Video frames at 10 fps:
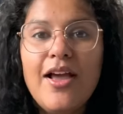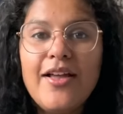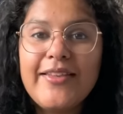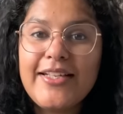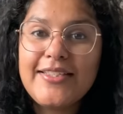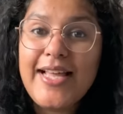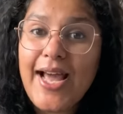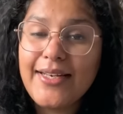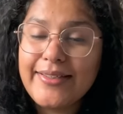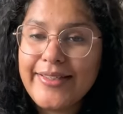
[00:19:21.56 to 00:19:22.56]
that's
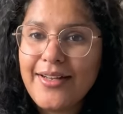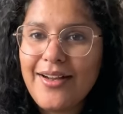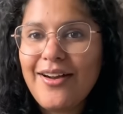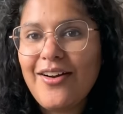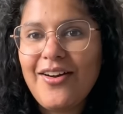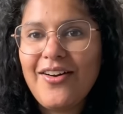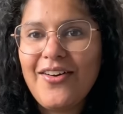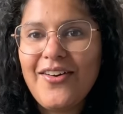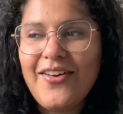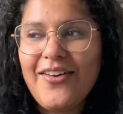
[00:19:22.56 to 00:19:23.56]
that.
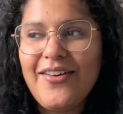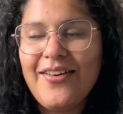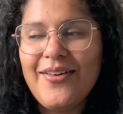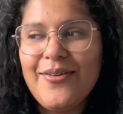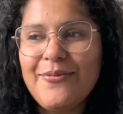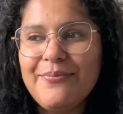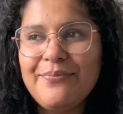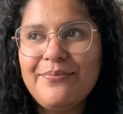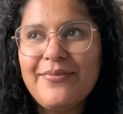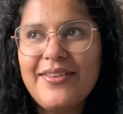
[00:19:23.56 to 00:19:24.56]

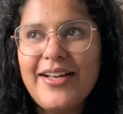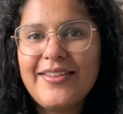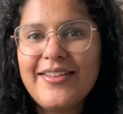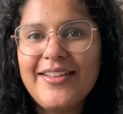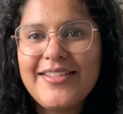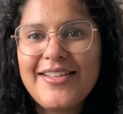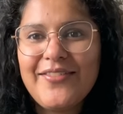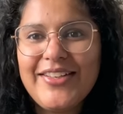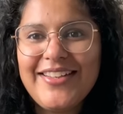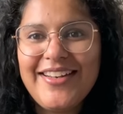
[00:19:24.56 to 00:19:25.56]
I think that's
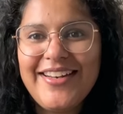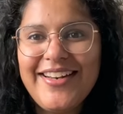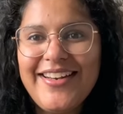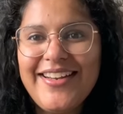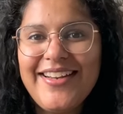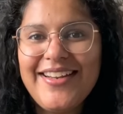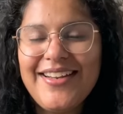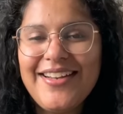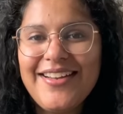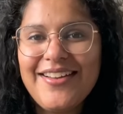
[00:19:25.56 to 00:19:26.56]
everything
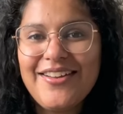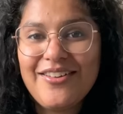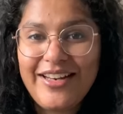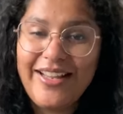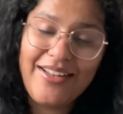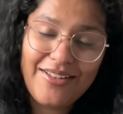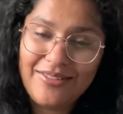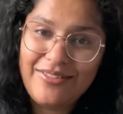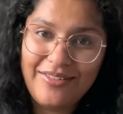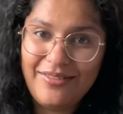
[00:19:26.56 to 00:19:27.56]
knitting,
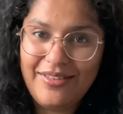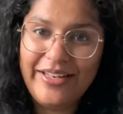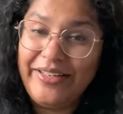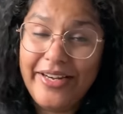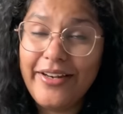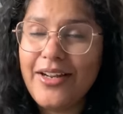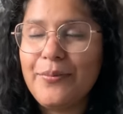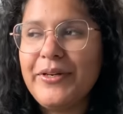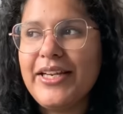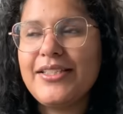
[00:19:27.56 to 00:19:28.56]
like knitting
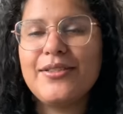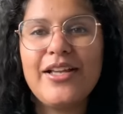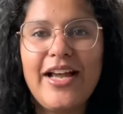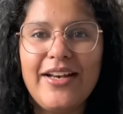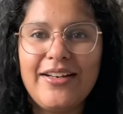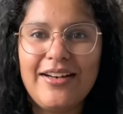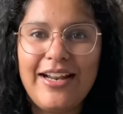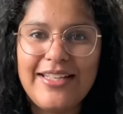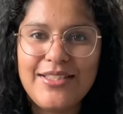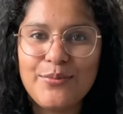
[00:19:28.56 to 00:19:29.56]
updates, and
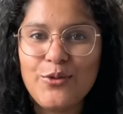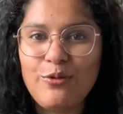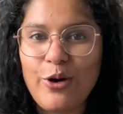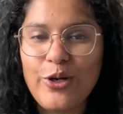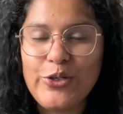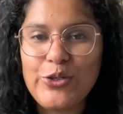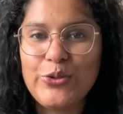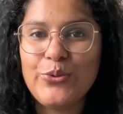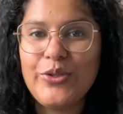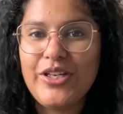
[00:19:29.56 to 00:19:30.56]
let's move on
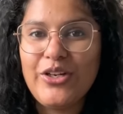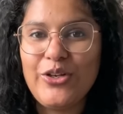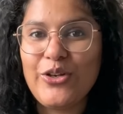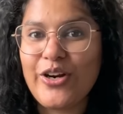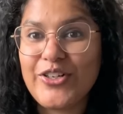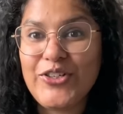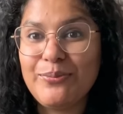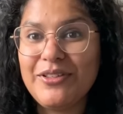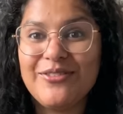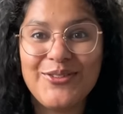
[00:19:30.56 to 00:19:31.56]
to the New York
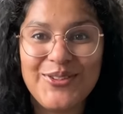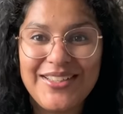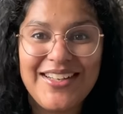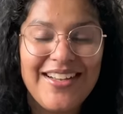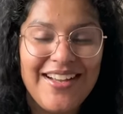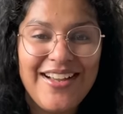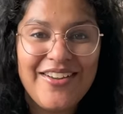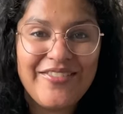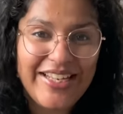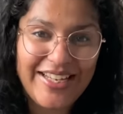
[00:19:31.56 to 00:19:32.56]
Sheep and Wool
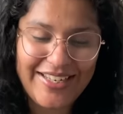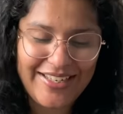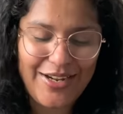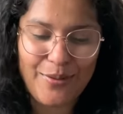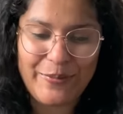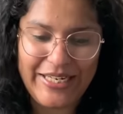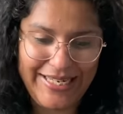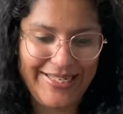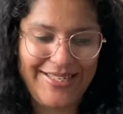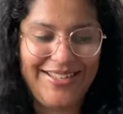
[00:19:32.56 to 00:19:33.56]
weekend
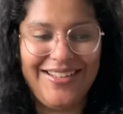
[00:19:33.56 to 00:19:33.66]
update.